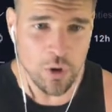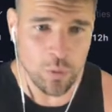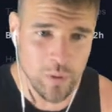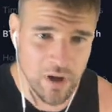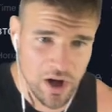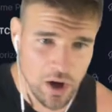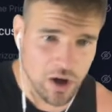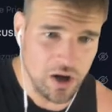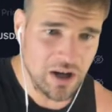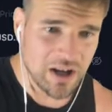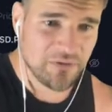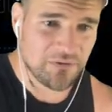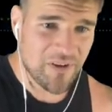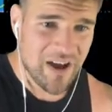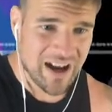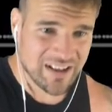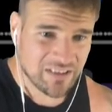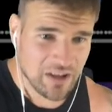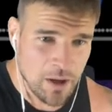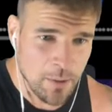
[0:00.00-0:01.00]
We are, in
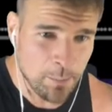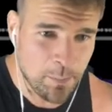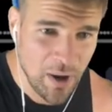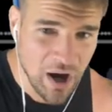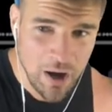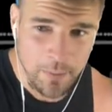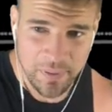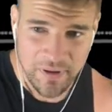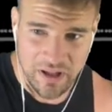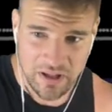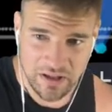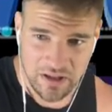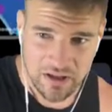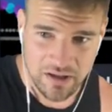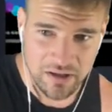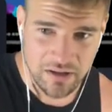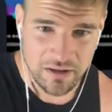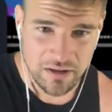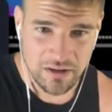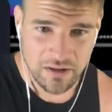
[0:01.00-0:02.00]
fact, pumping.
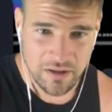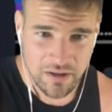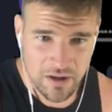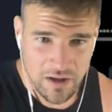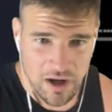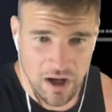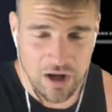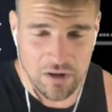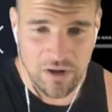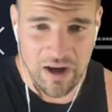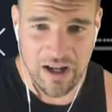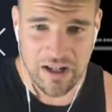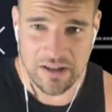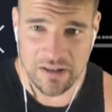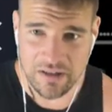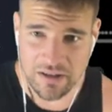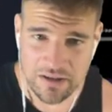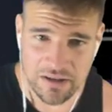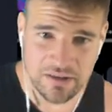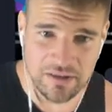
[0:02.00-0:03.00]
All right?